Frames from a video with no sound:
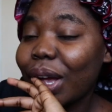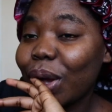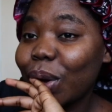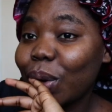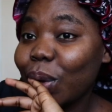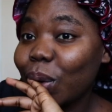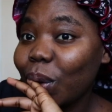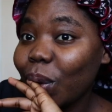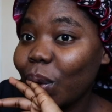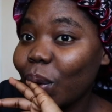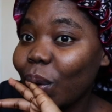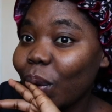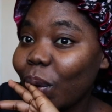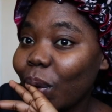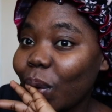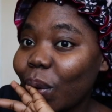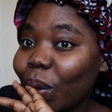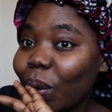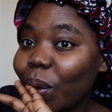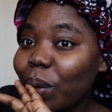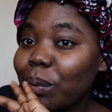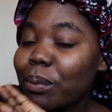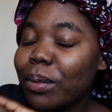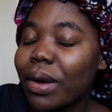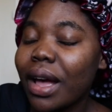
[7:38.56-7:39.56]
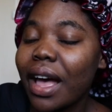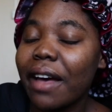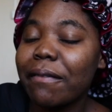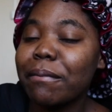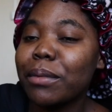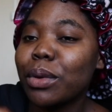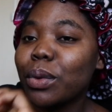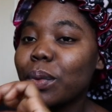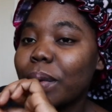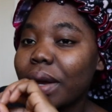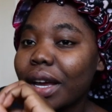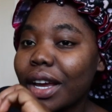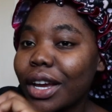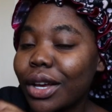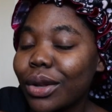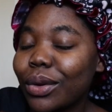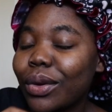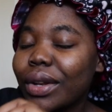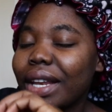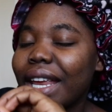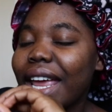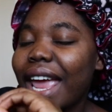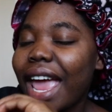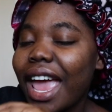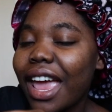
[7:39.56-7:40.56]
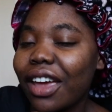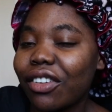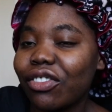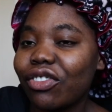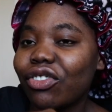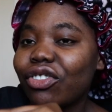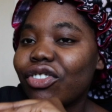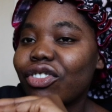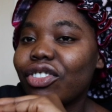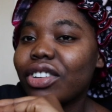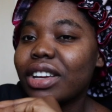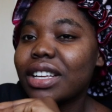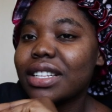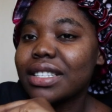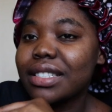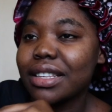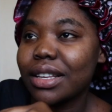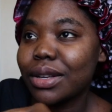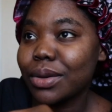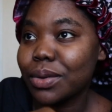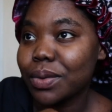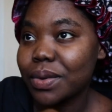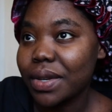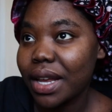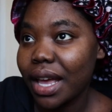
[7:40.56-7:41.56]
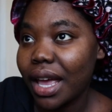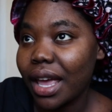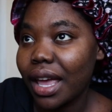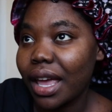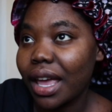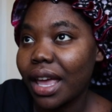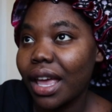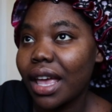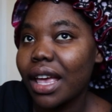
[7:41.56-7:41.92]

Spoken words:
Ooh. But I've been working on it every single day.